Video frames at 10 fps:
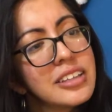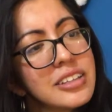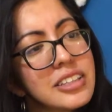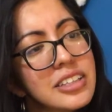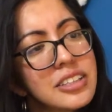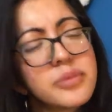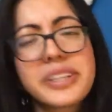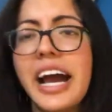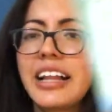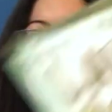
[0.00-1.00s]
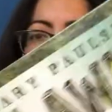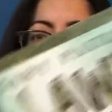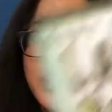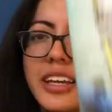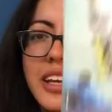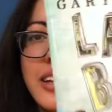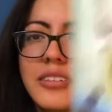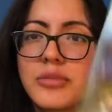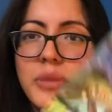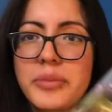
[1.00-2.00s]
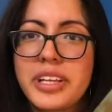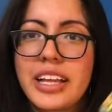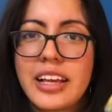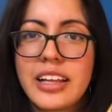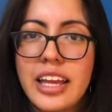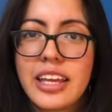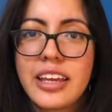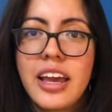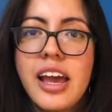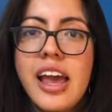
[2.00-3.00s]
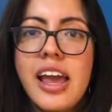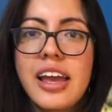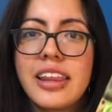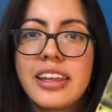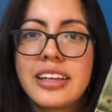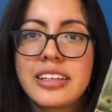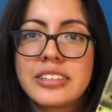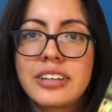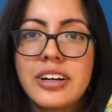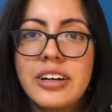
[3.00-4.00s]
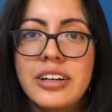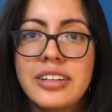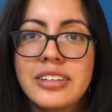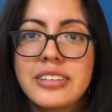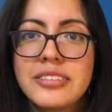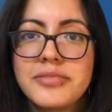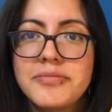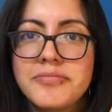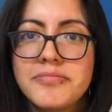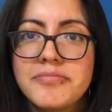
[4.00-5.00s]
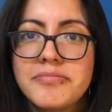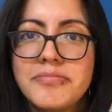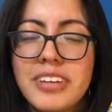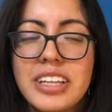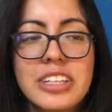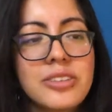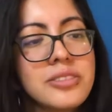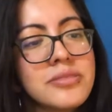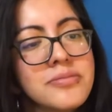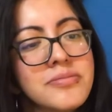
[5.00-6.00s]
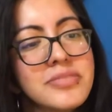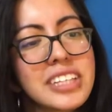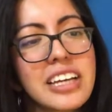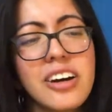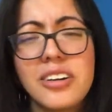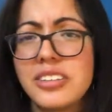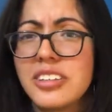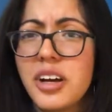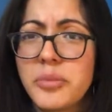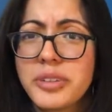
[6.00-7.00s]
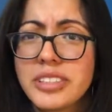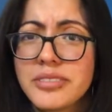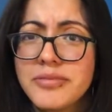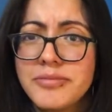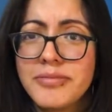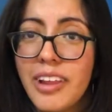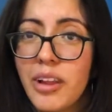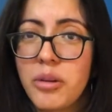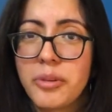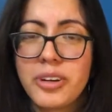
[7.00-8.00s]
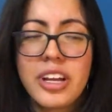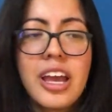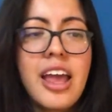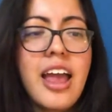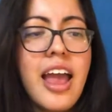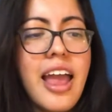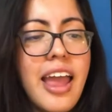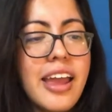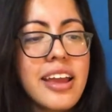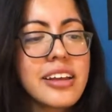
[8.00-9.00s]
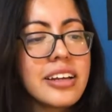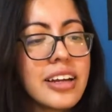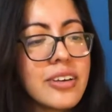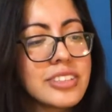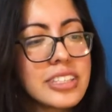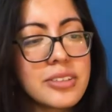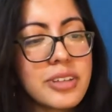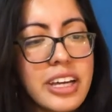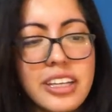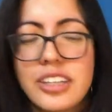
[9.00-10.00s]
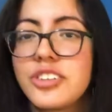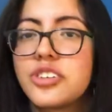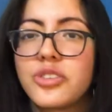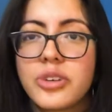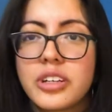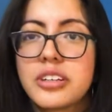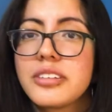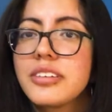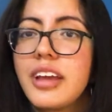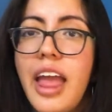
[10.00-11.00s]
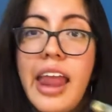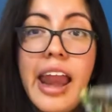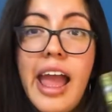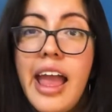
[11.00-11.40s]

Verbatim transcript: he, looks metallic to me and or maybe like clay and then he's on a little what's that called lawnmower a lawnmower and I was like okay it's short and